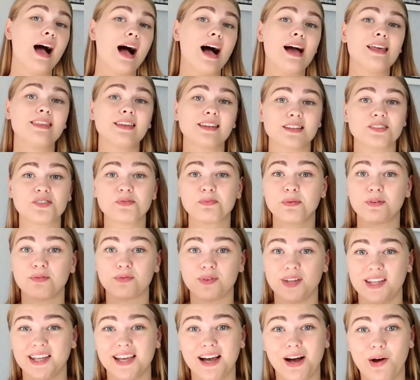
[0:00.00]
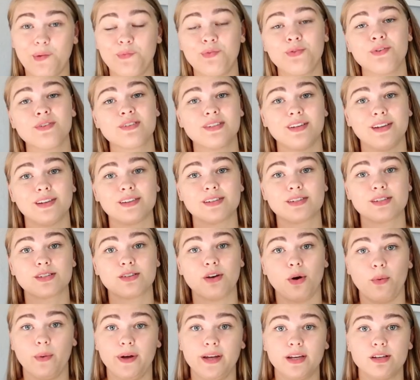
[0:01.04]
I think this will be really helpful since
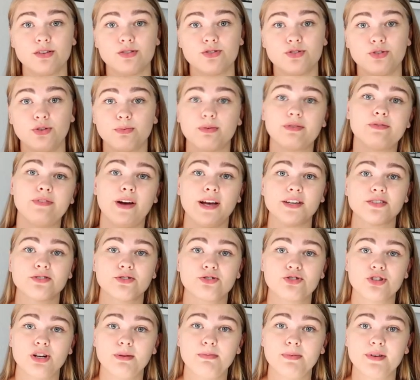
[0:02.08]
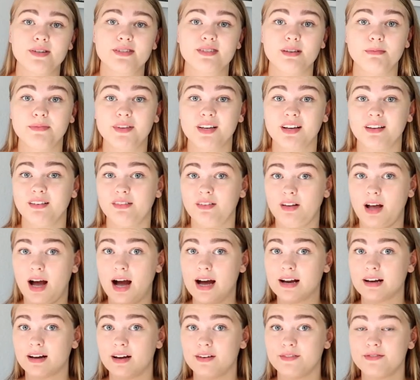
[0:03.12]
going into professorship is something a
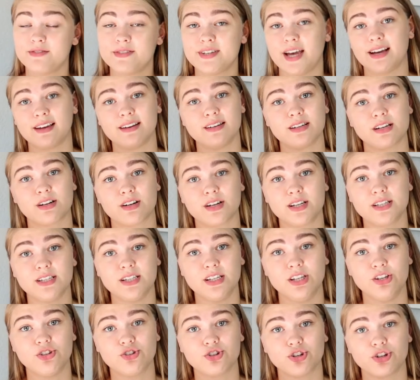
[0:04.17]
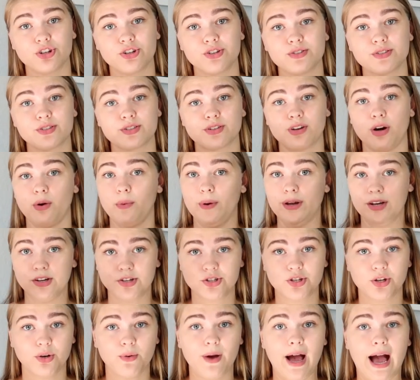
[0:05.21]
lot of secondary teachers go
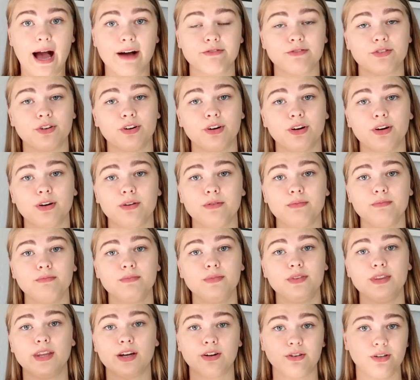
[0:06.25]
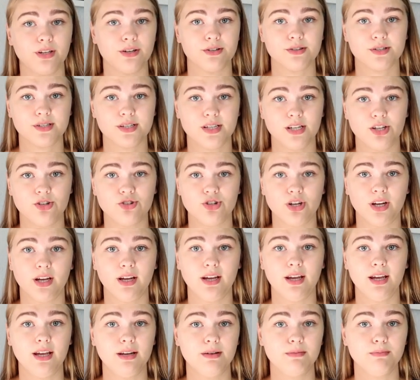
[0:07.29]
into after their years teaching
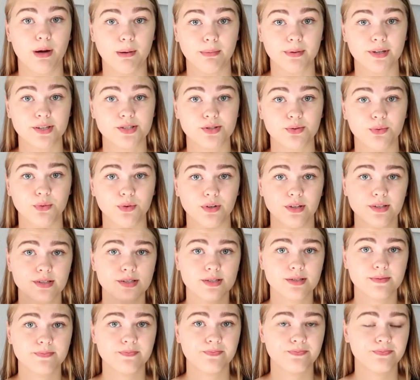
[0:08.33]
in public schools.